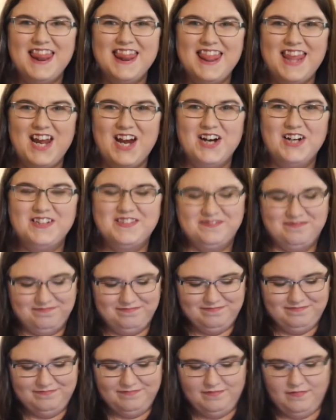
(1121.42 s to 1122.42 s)
There.
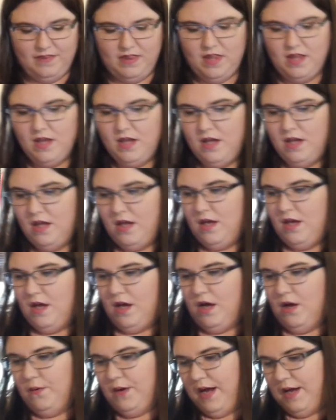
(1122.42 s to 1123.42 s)

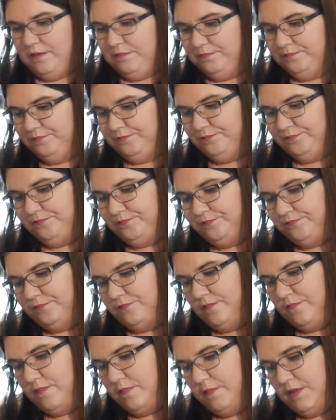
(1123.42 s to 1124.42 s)
Okay,
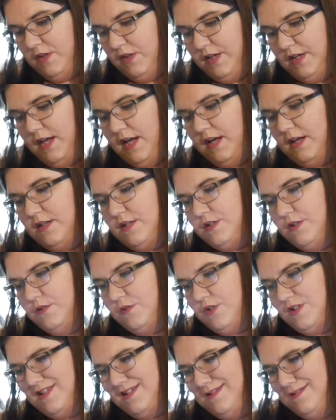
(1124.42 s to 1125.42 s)
let me look at it too,
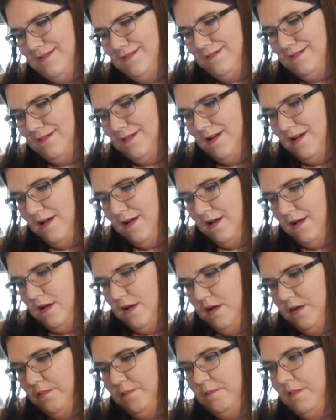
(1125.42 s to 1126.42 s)
just to
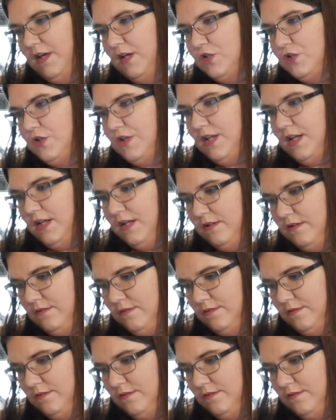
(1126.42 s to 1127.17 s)
make sure that it